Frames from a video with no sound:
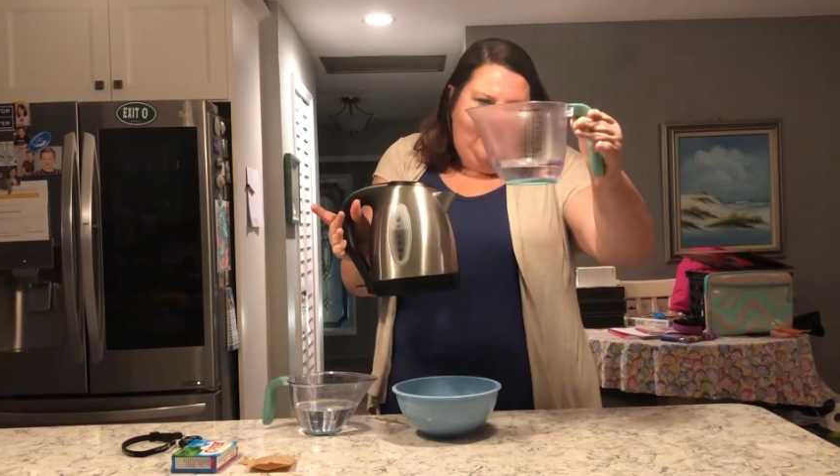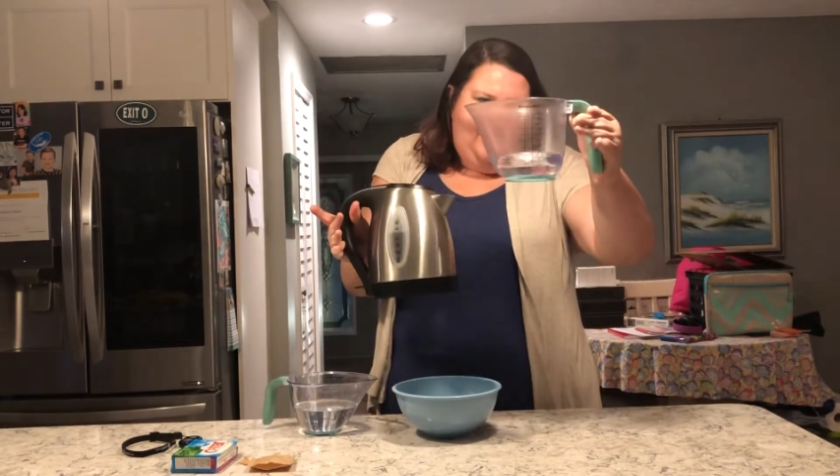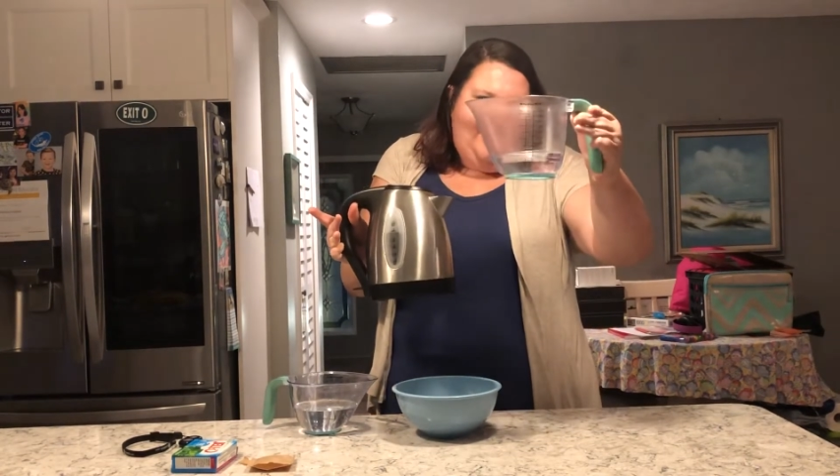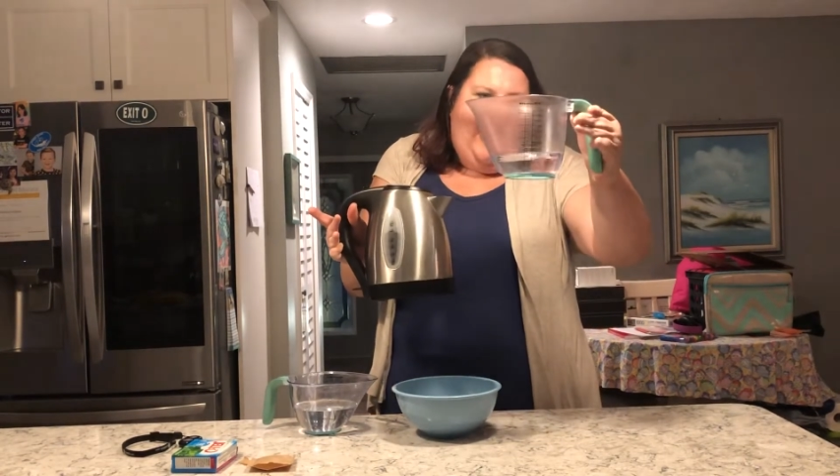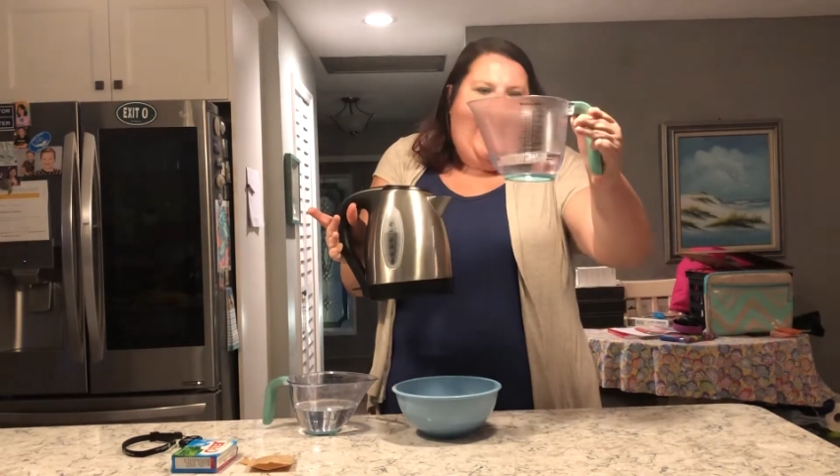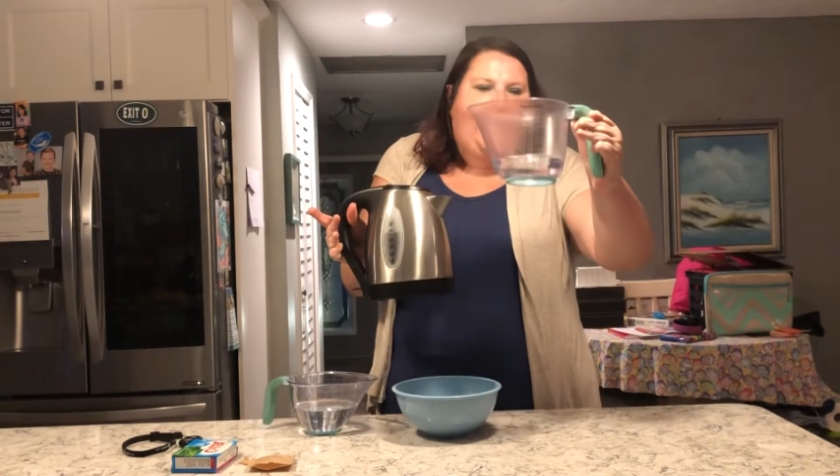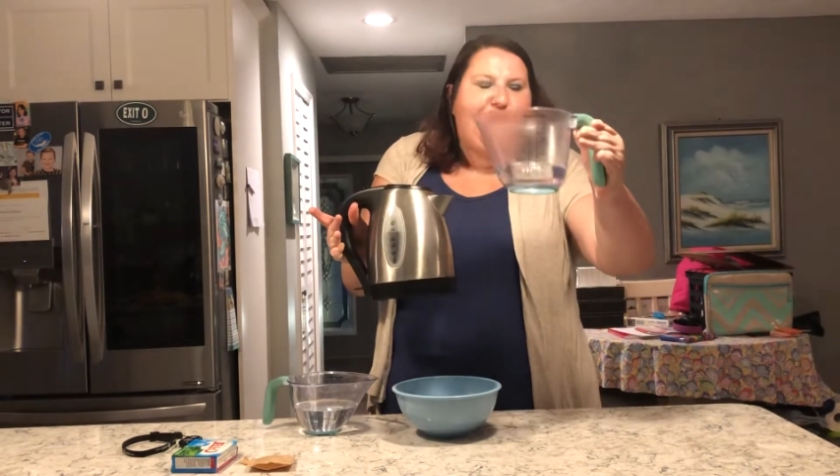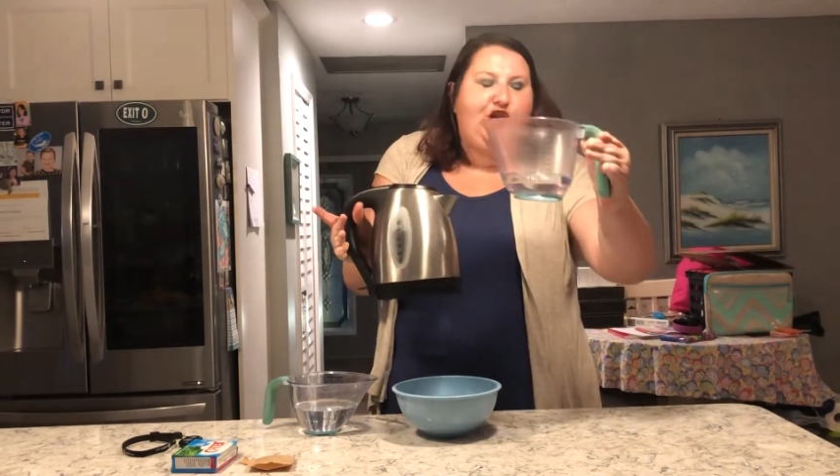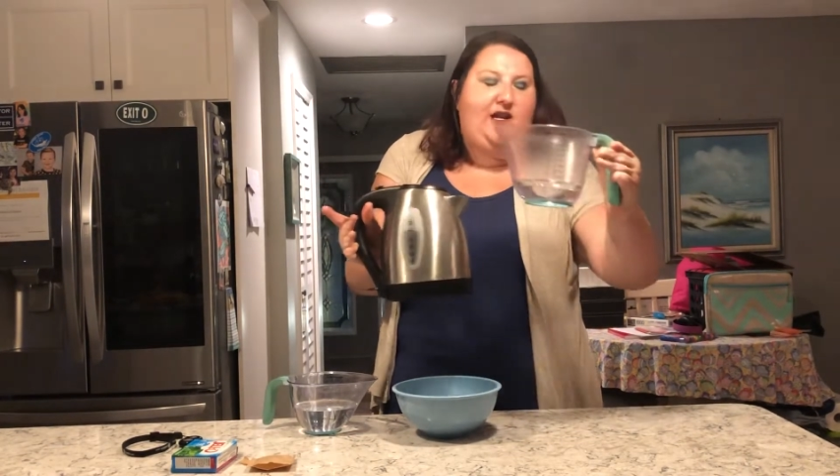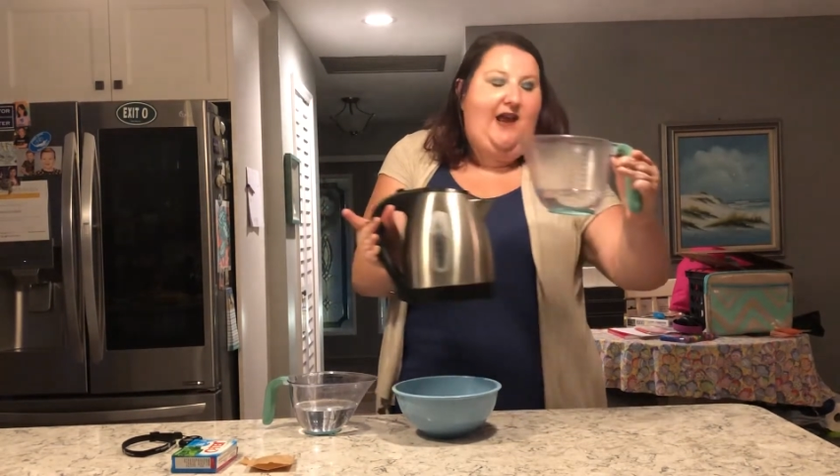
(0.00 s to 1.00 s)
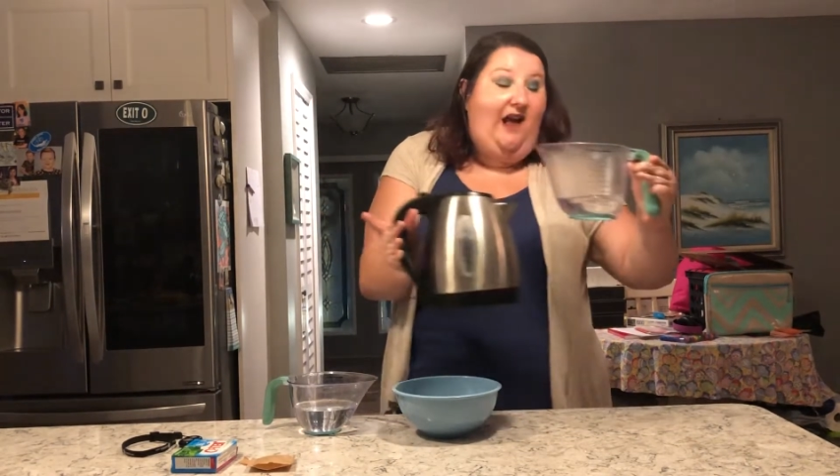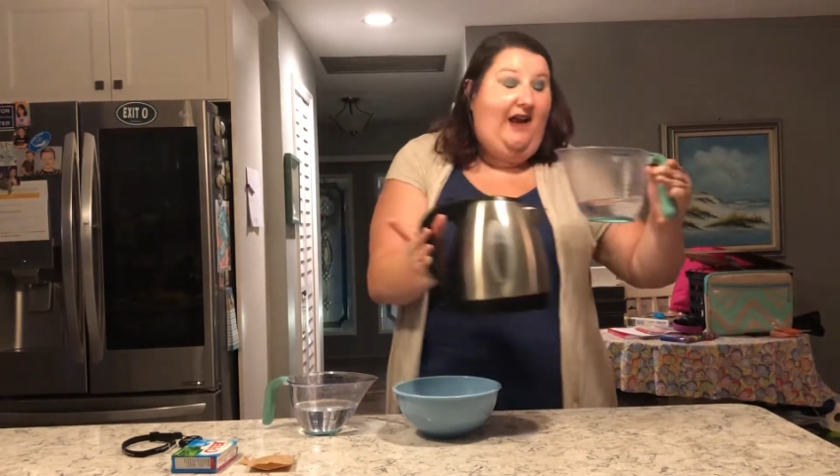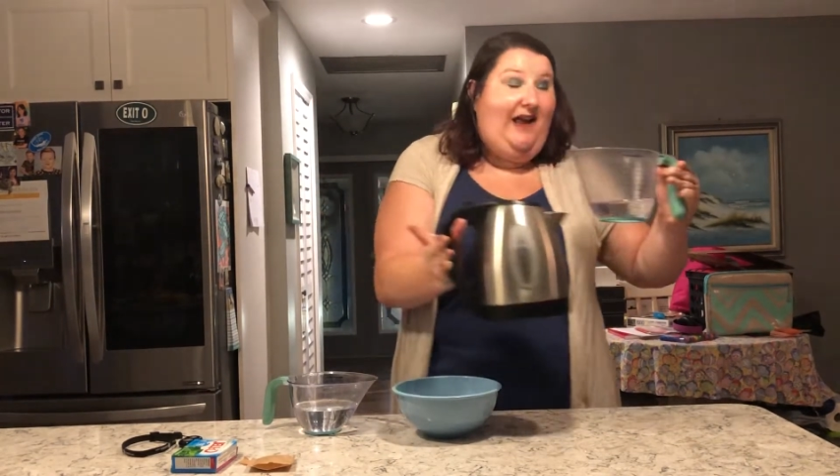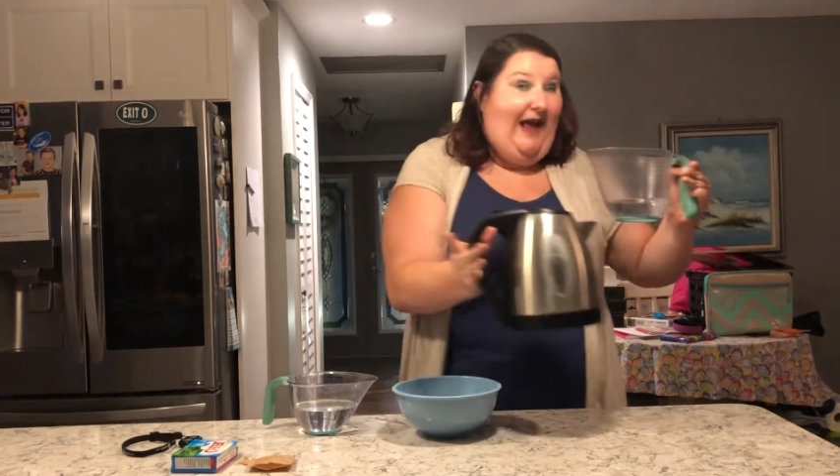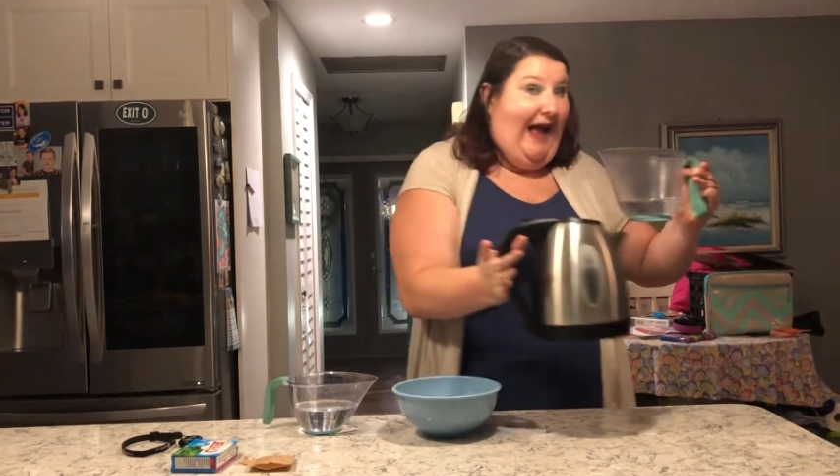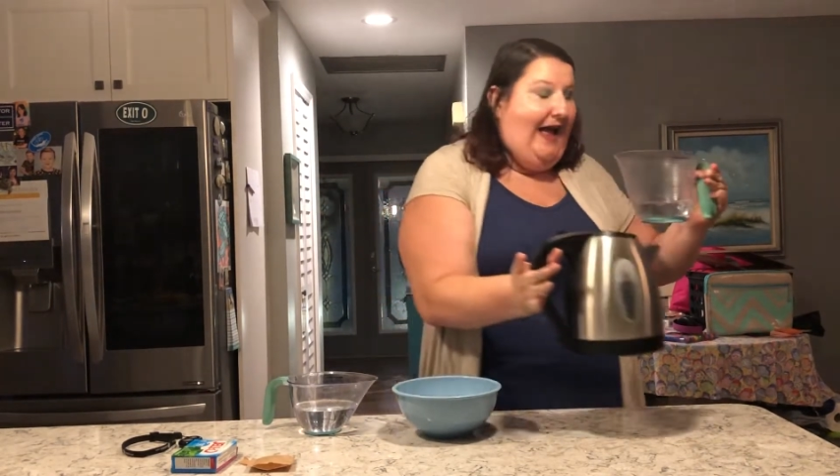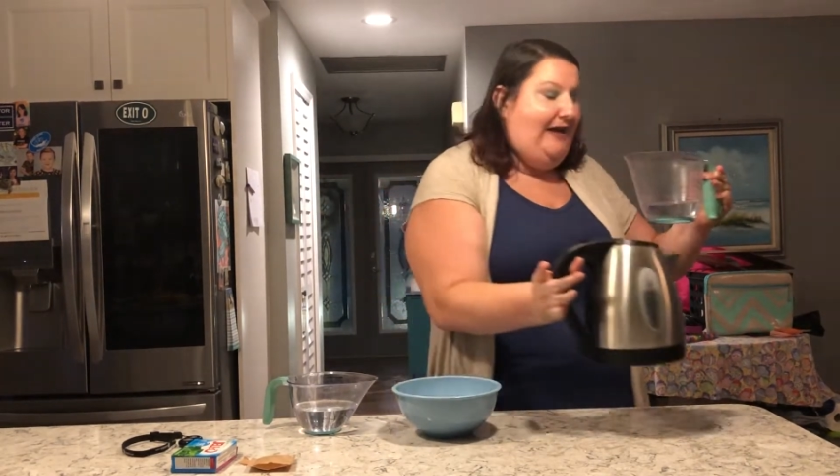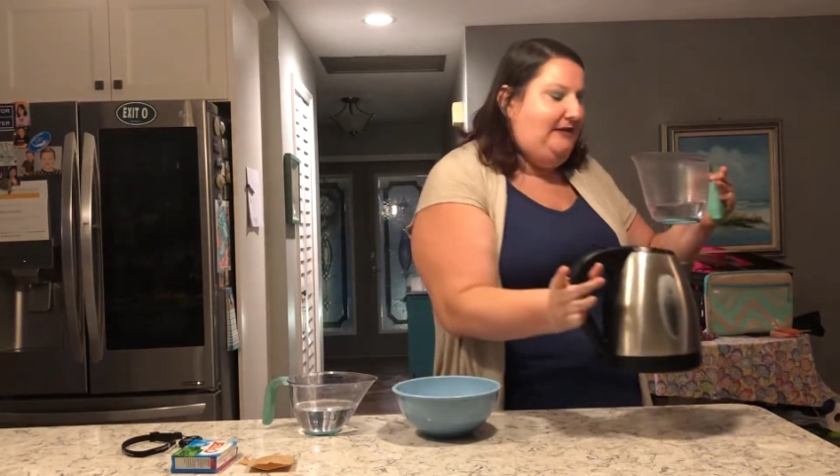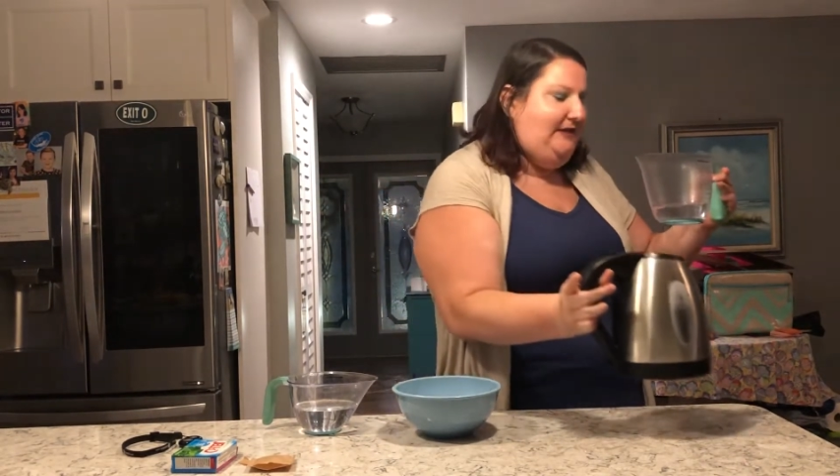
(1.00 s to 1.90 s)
is actually a gas.